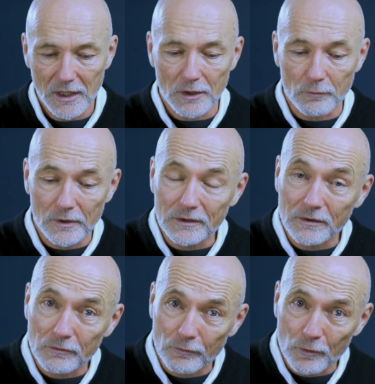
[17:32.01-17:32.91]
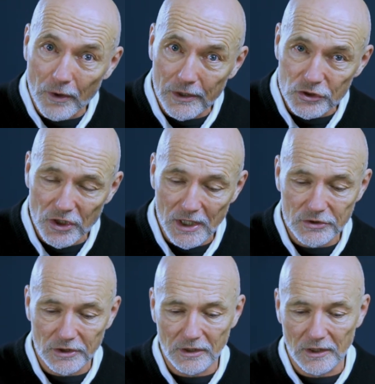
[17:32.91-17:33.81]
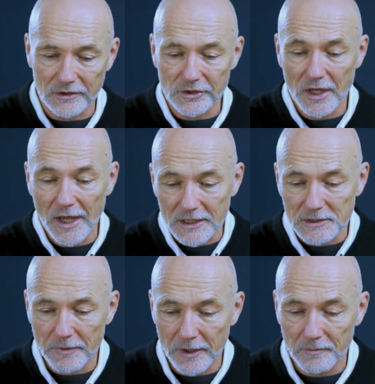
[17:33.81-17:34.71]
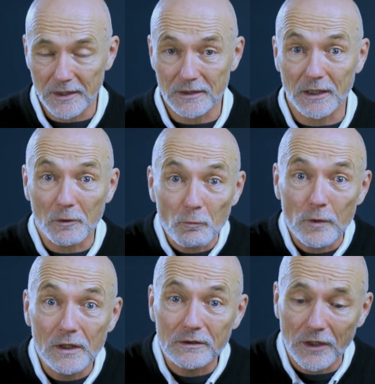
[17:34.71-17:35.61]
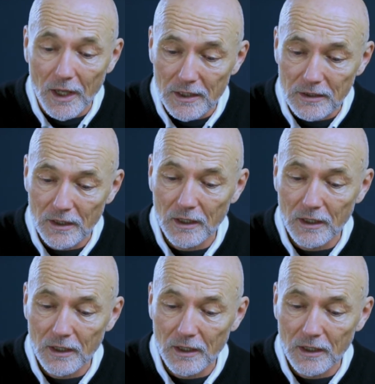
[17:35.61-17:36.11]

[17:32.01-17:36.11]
It will require changing things, experimenting. It will take